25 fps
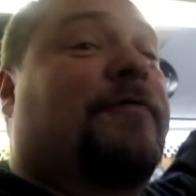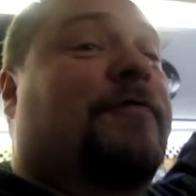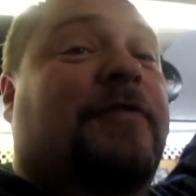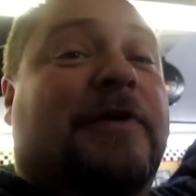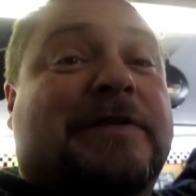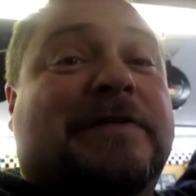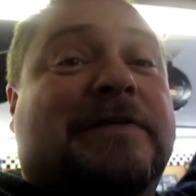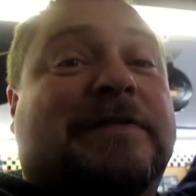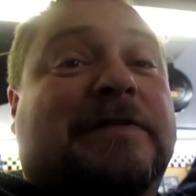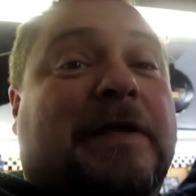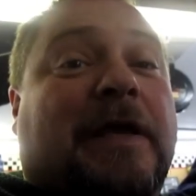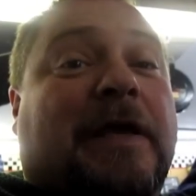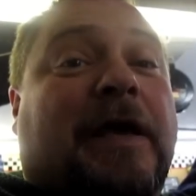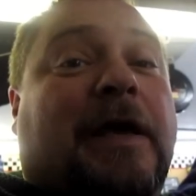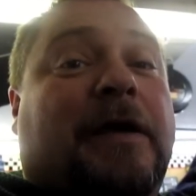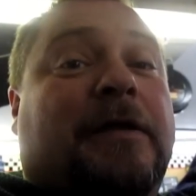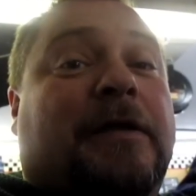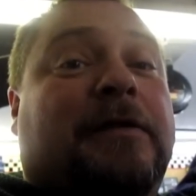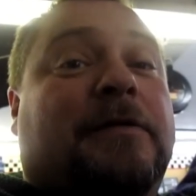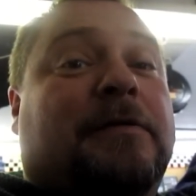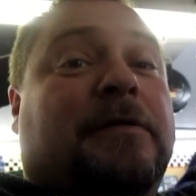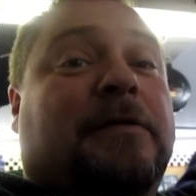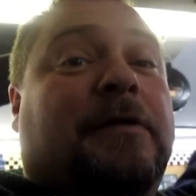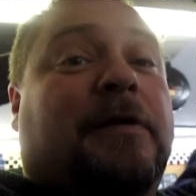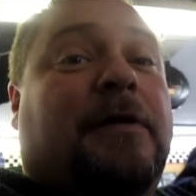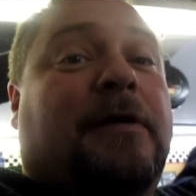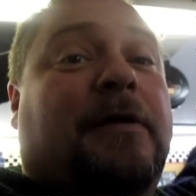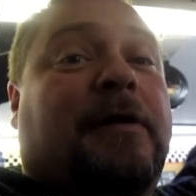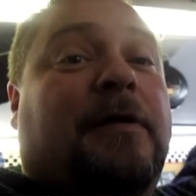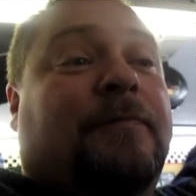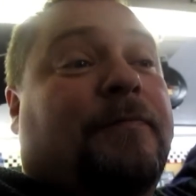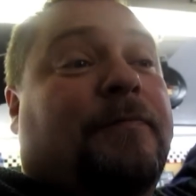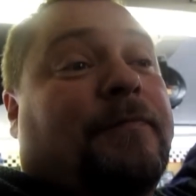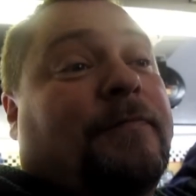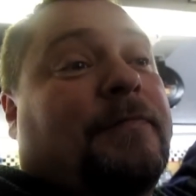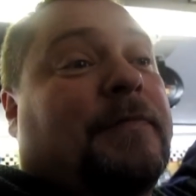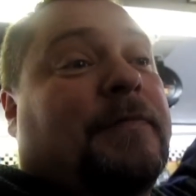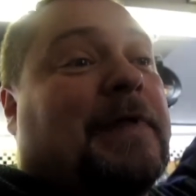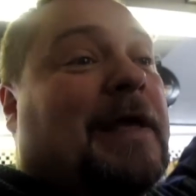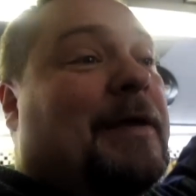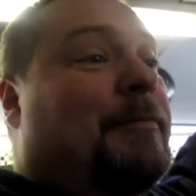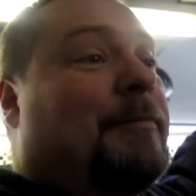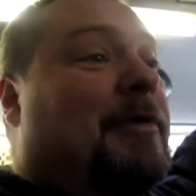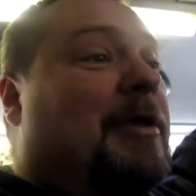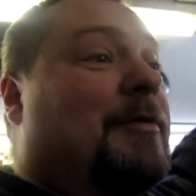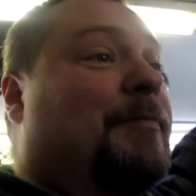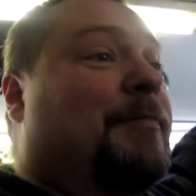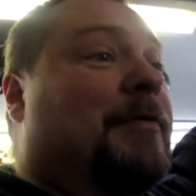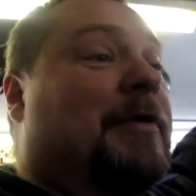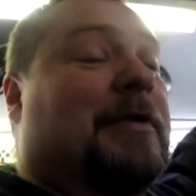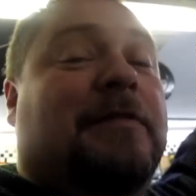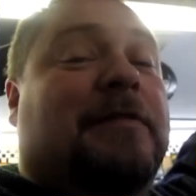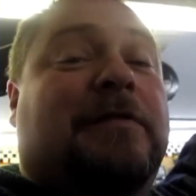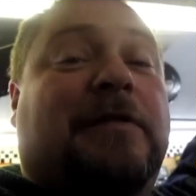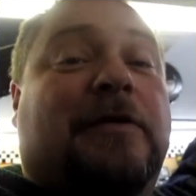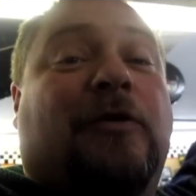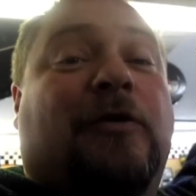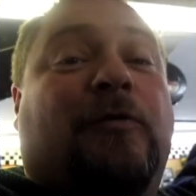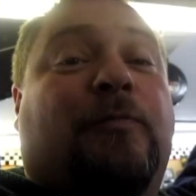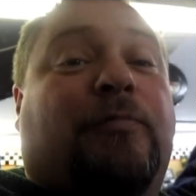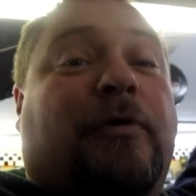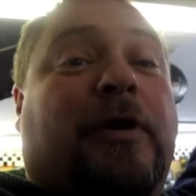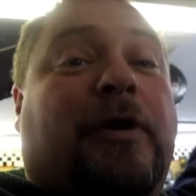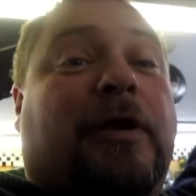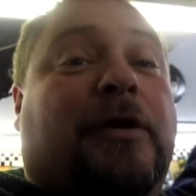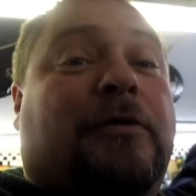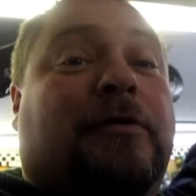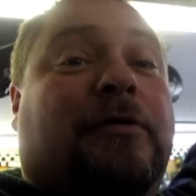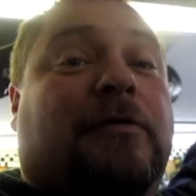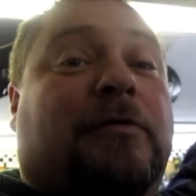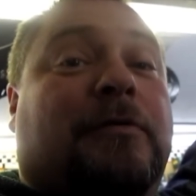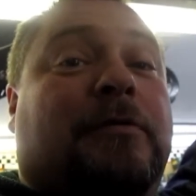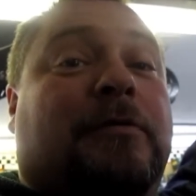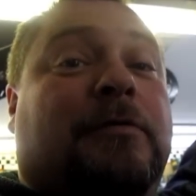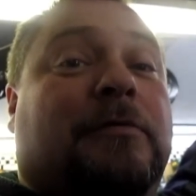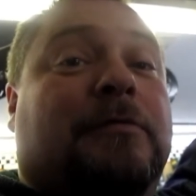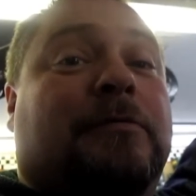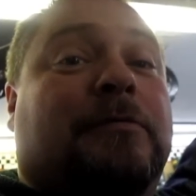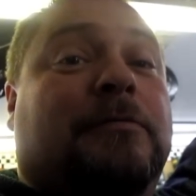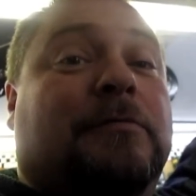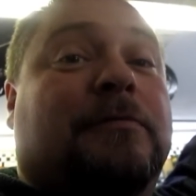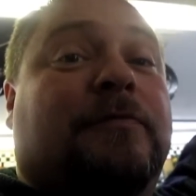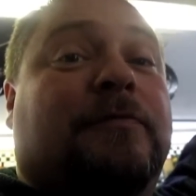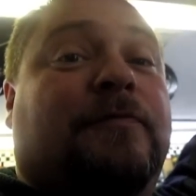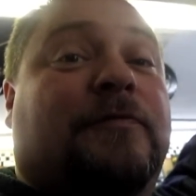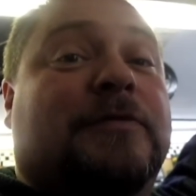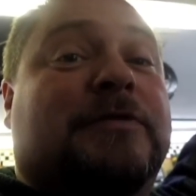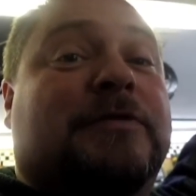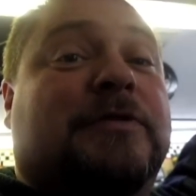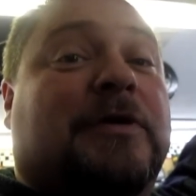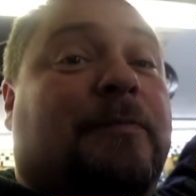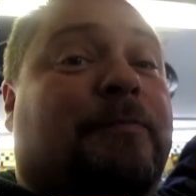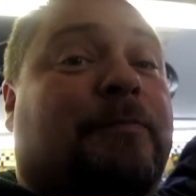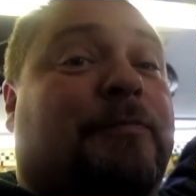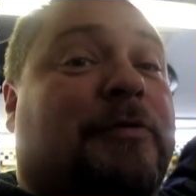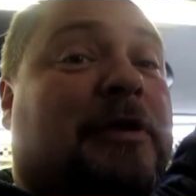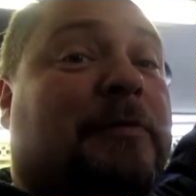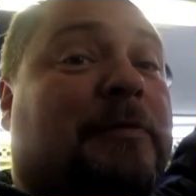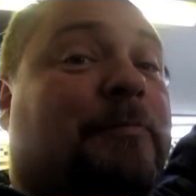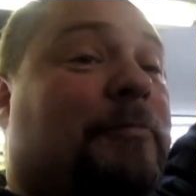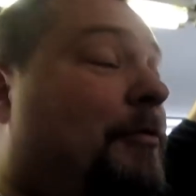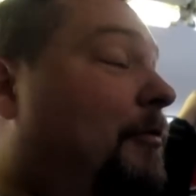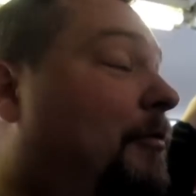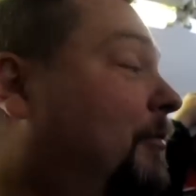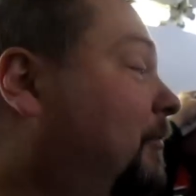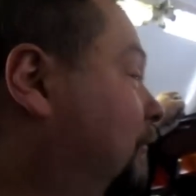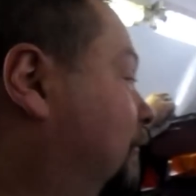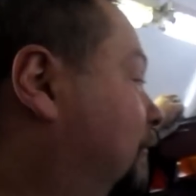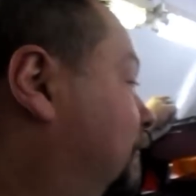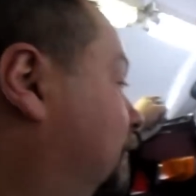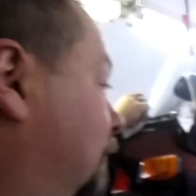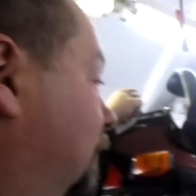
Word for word: fix that. Um, that may be a deal breaker for some people,